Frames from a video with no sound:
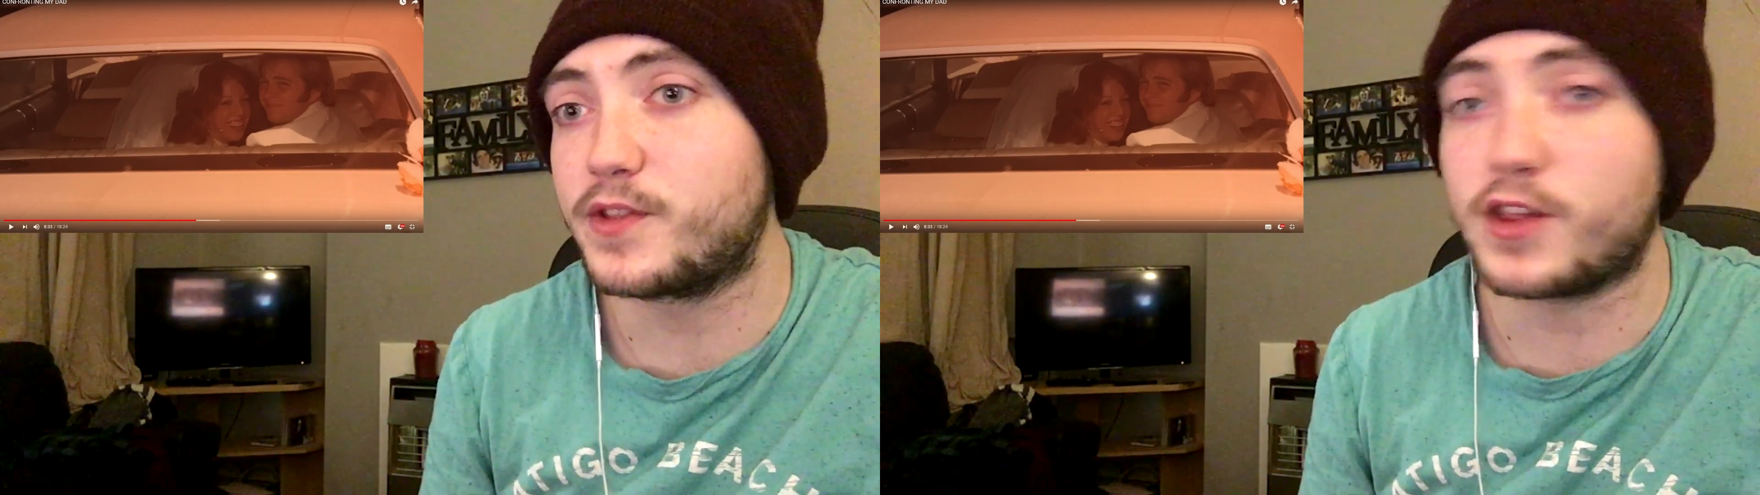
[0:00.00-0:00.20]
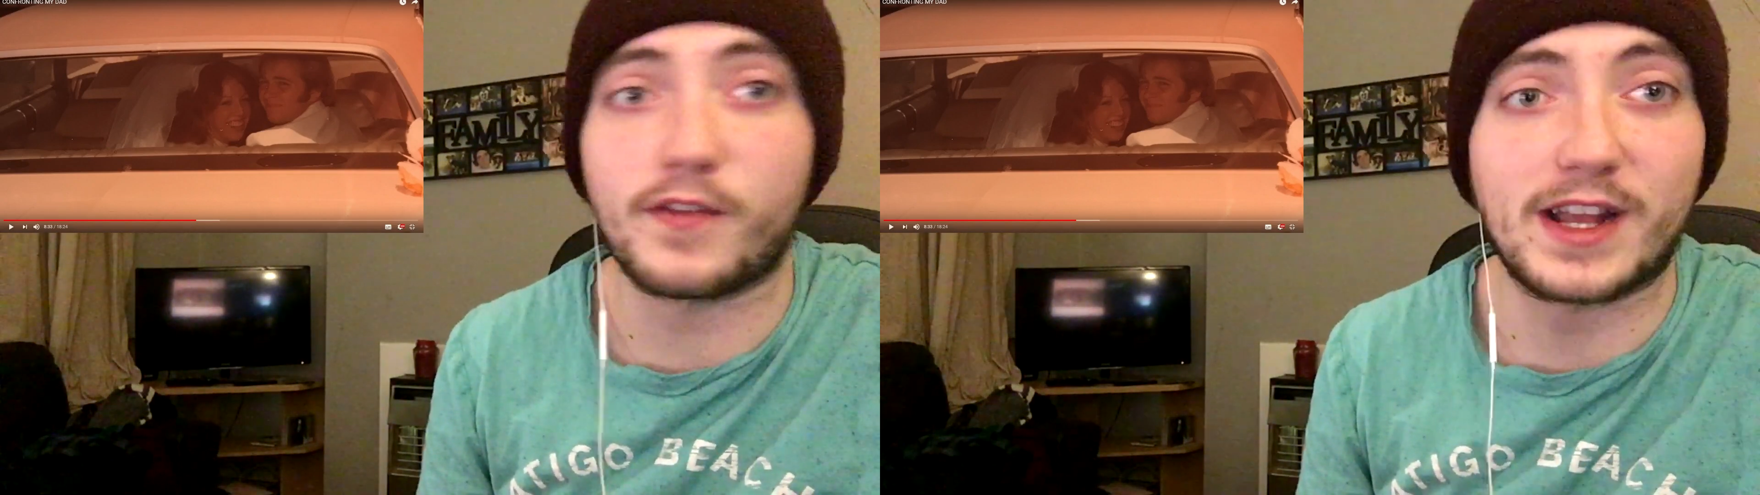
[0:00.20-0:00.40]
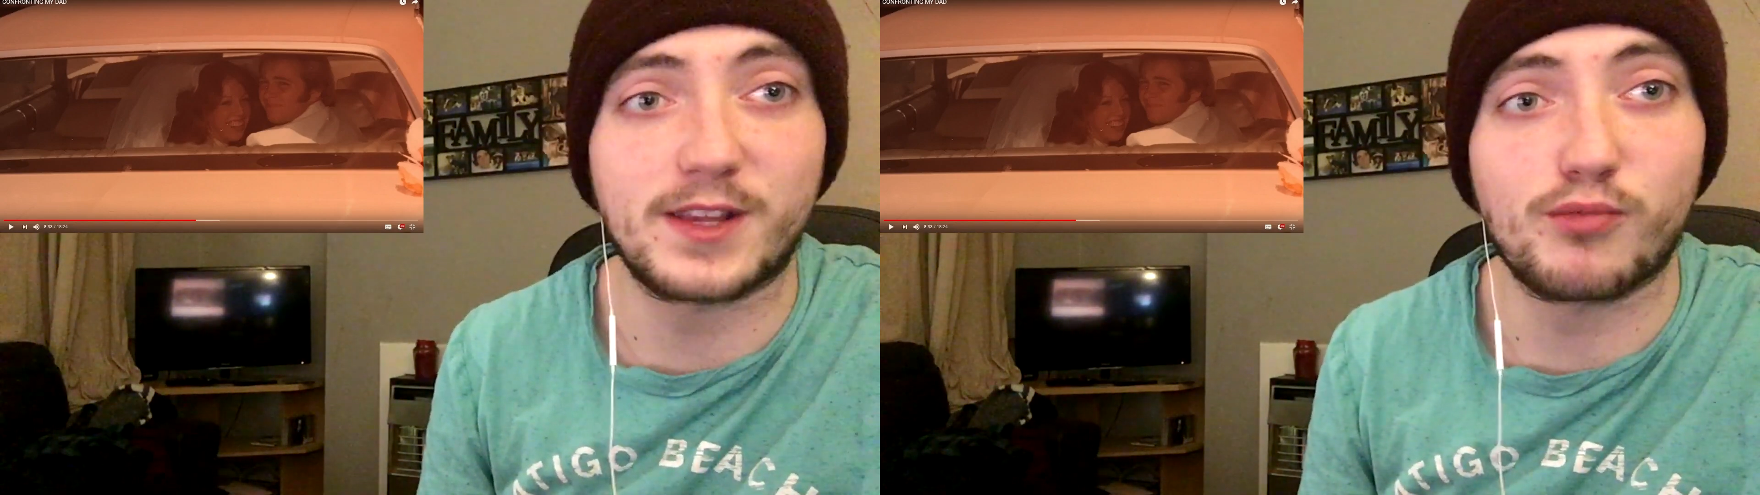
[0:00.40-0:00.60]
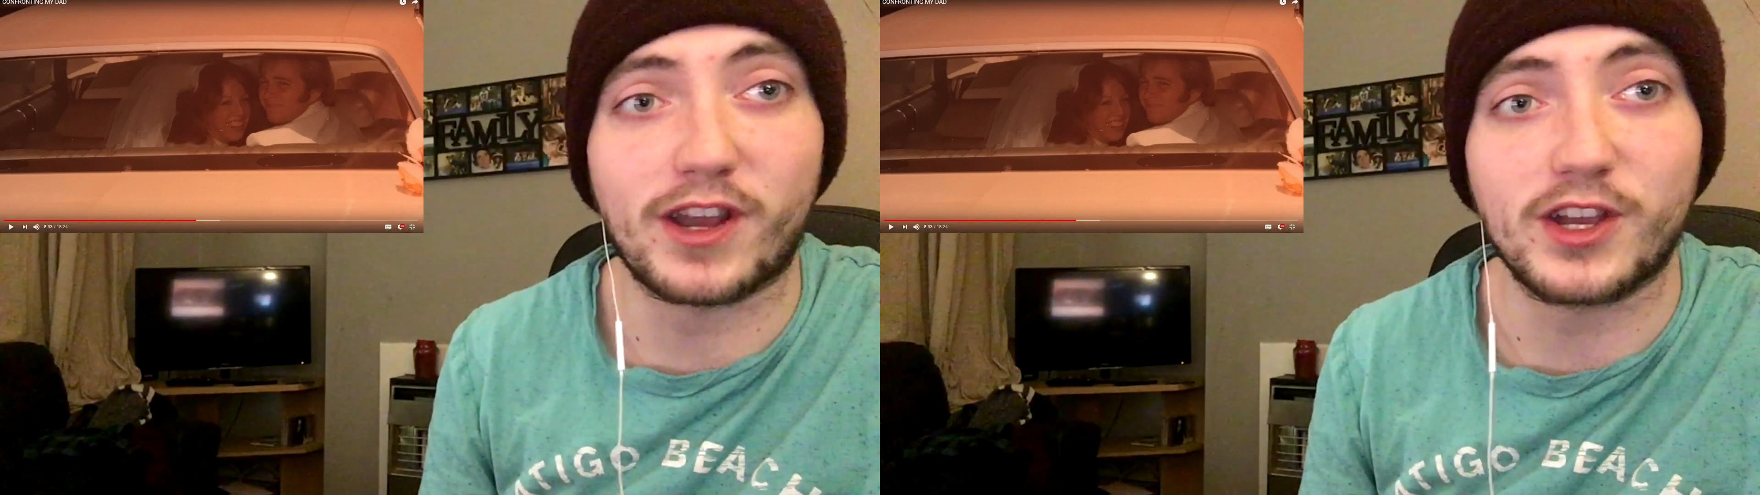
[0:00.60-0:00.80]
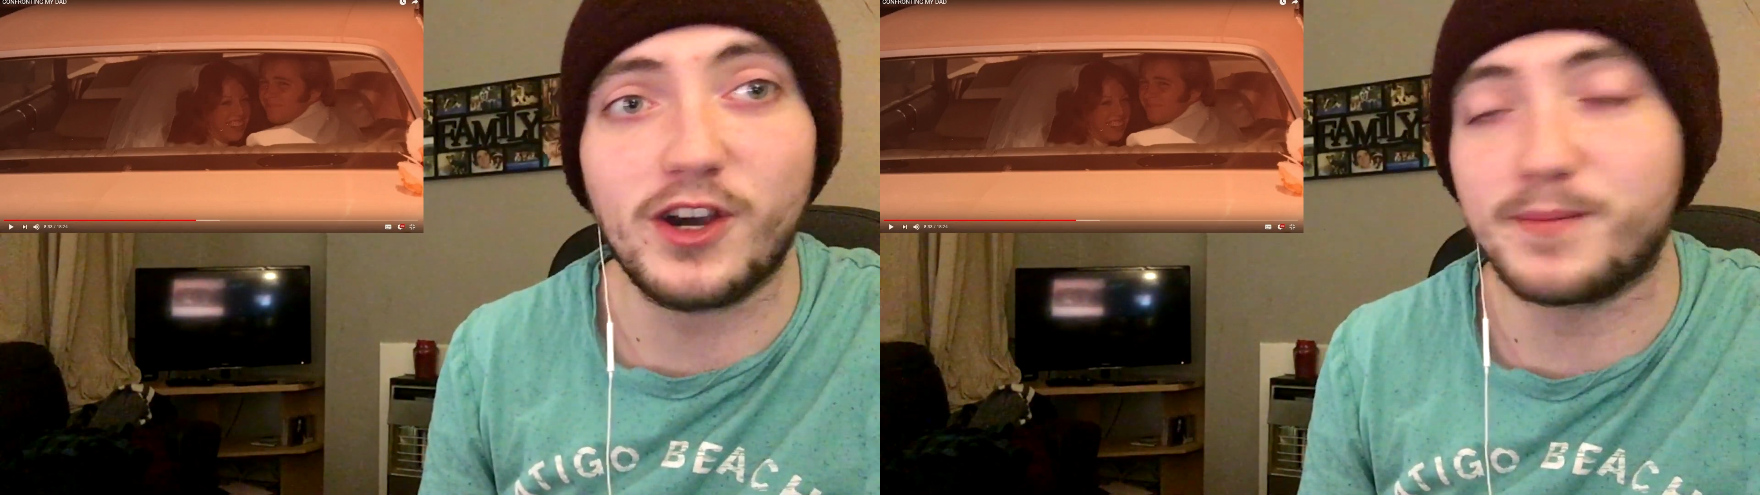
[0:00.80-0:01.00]
so they had to
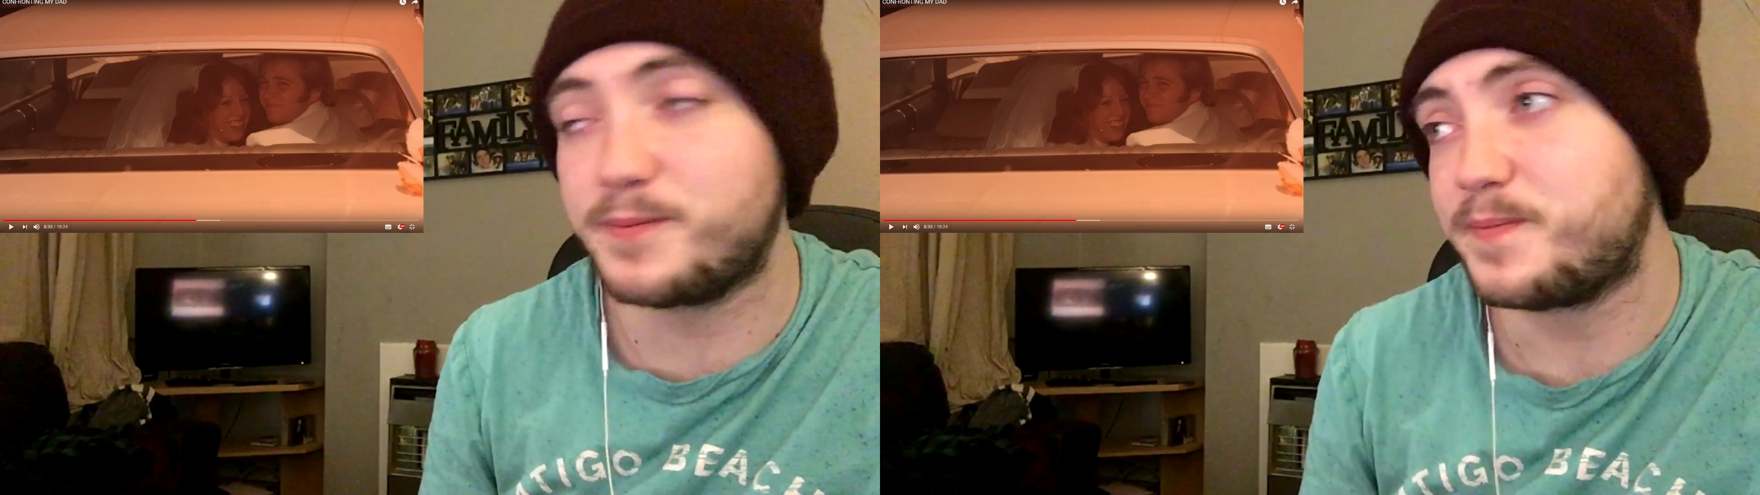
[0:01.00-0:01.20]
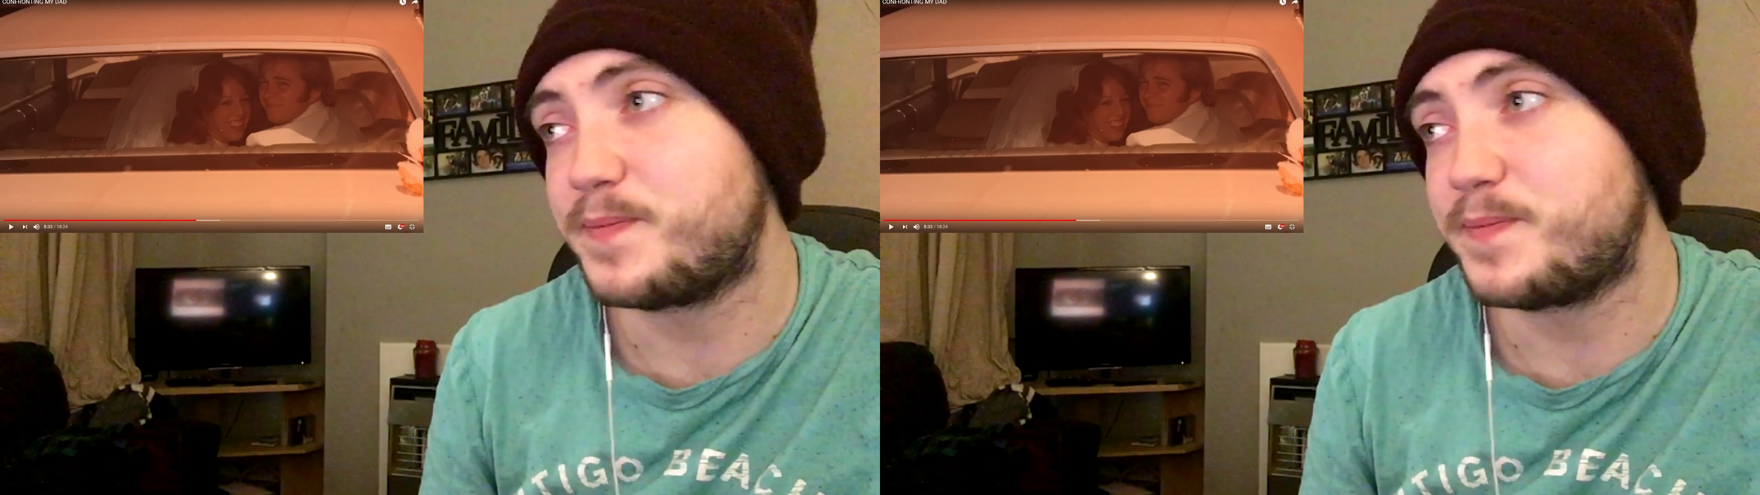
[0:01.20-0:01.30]
break up.